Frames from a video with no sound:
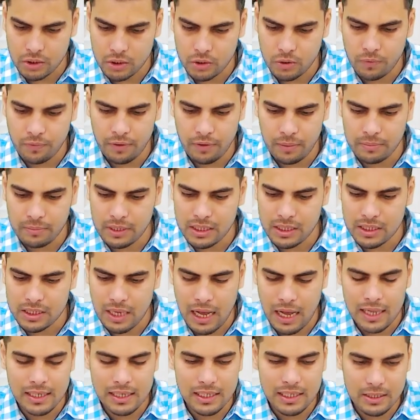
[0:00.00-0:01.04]
So from this
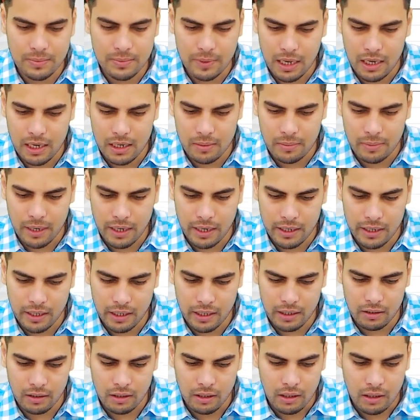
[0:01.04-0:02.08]
I'll just be
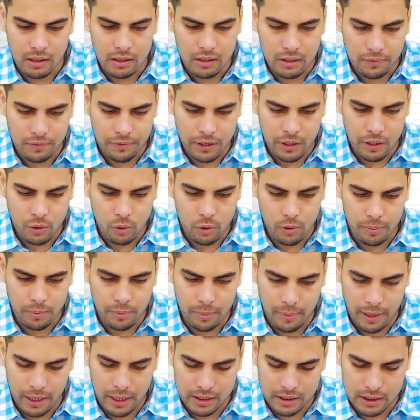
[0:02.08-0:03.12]
eliminating the freehold
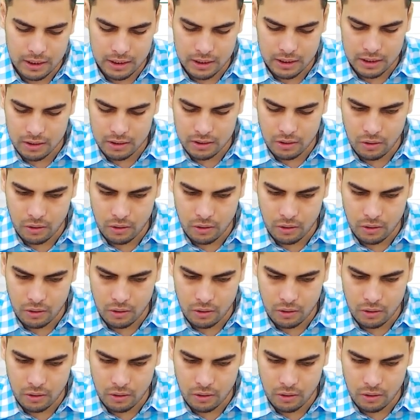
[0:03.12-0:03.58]
premises.